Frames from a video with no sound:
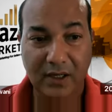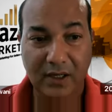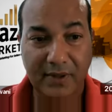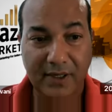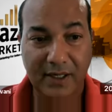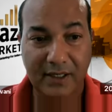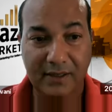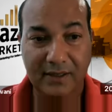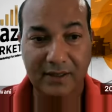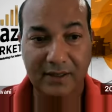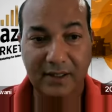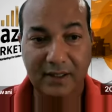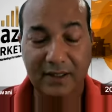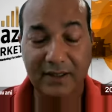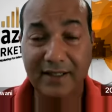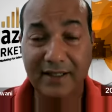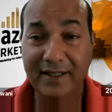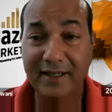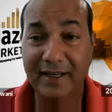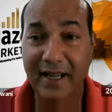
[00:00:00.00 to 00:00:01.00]
But
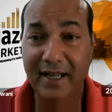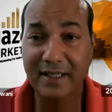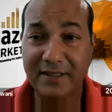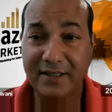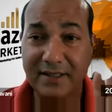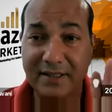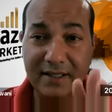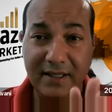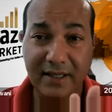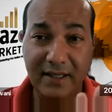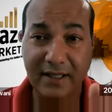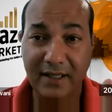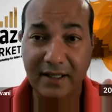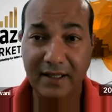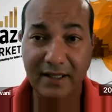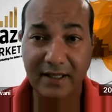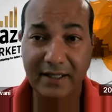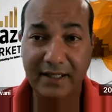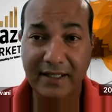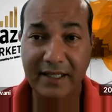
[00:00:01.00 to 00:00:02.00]
the next
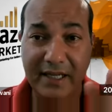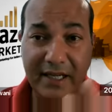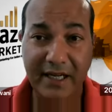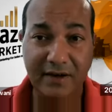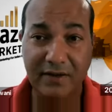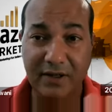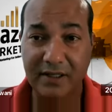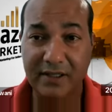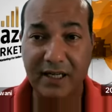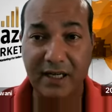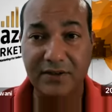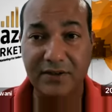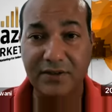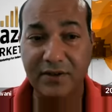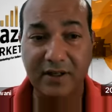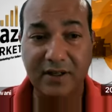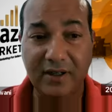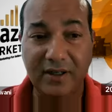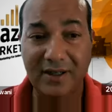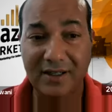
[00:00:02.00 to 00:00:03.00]
keyword that
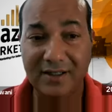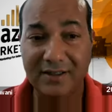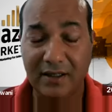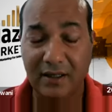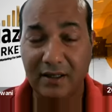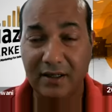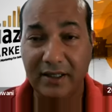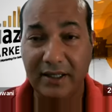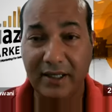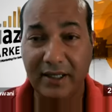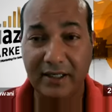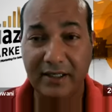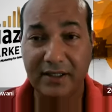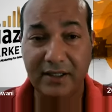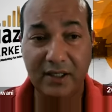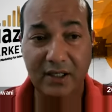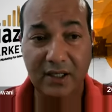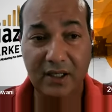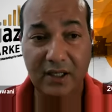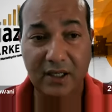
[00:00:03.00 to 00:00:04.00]
you're going to target,
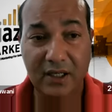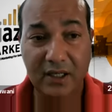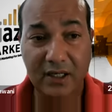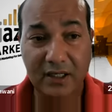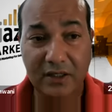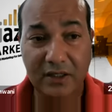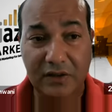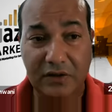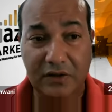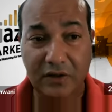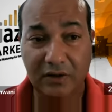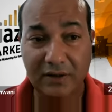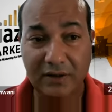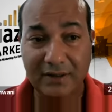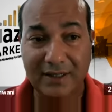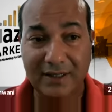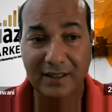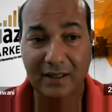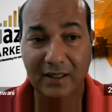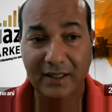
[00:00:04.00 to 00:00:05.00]

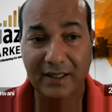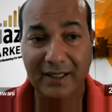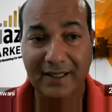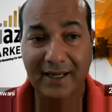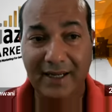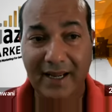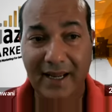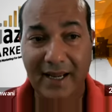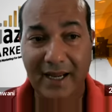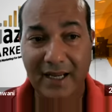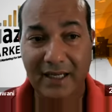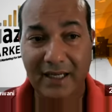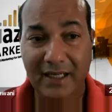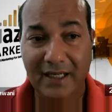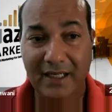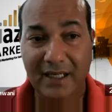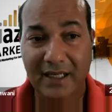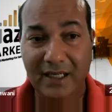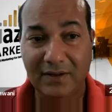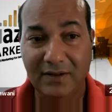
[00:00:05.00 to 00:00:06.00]
don't target any
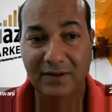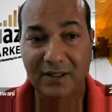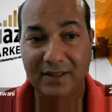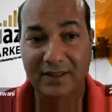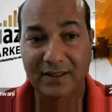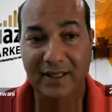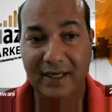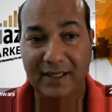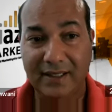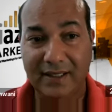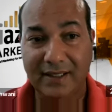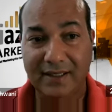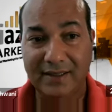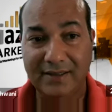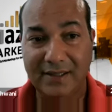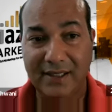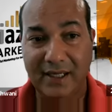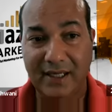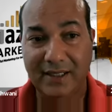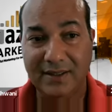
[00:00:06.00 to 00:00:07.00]
keyword that
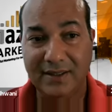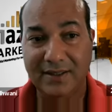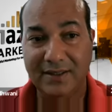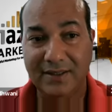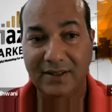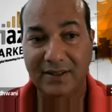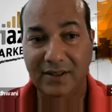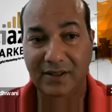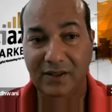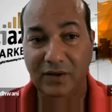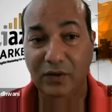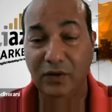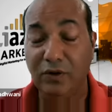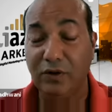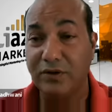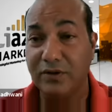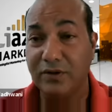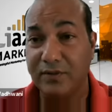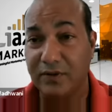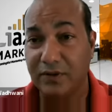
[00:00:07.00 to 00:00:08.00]
contains
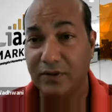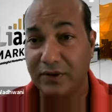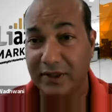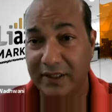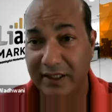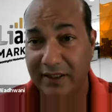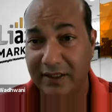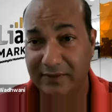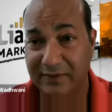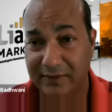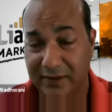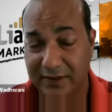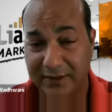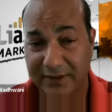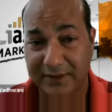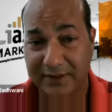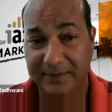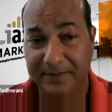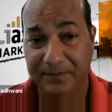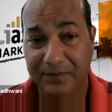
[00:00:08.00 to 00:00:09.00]
those four
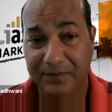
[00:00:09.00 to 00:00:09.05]
keywords.